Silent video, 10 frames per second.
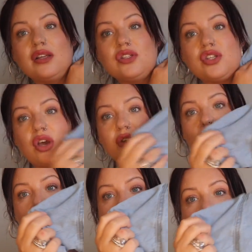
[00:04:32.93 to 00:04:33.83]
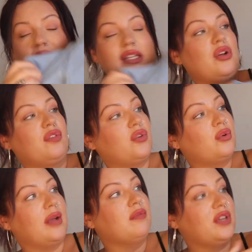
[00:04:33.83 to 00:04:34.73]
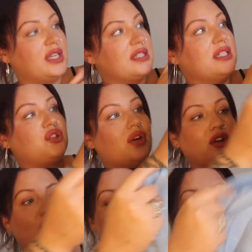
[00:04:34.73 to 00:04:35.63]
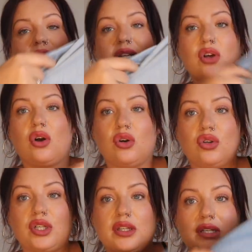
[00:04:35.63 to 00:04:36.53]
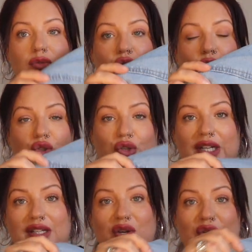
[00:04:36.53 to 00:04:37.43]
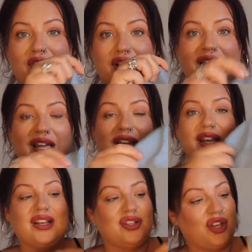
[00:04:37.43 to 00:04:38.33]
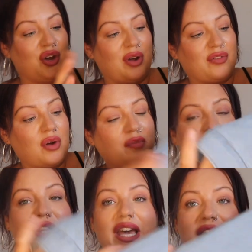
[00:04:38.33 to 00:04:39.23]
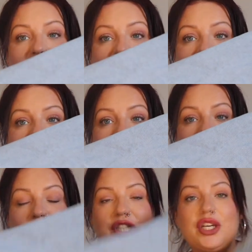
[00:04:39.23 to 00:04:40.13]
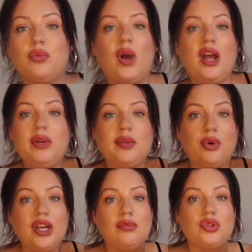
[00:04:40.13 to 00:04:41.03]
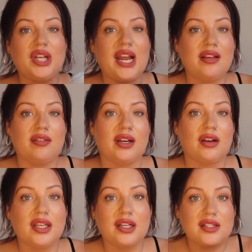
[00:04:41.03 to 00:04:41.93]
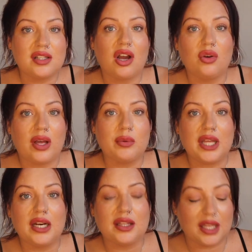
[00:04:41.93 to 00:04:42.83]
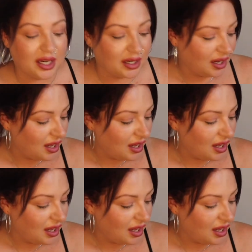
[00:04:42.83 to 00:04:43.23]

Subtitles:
So it's not full length, it is literally cropped and it's got a hood and the little drawstrings, all right? So I've gone for this, which you can wear with pretty much anything. Like, you can style that with anything.